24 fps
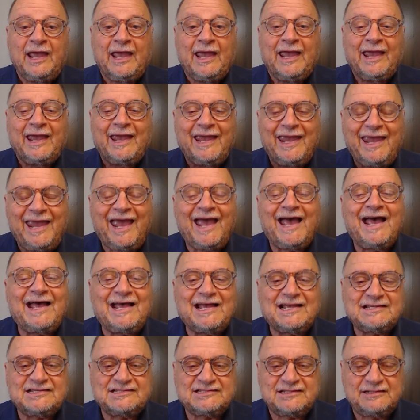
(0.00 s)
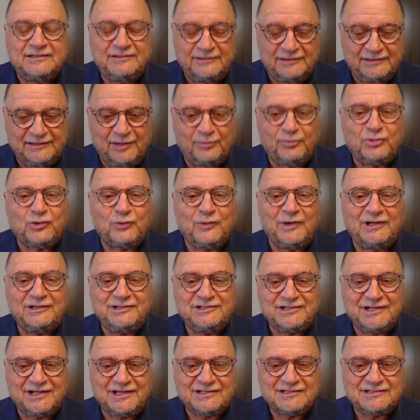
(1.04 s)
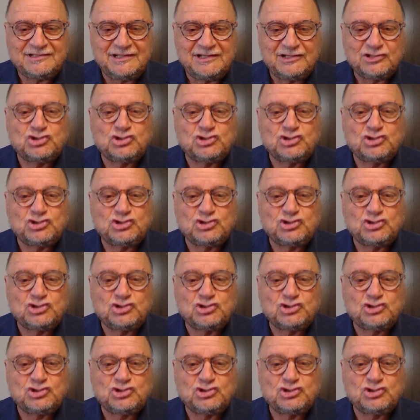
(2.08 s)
He has, number one, Jess,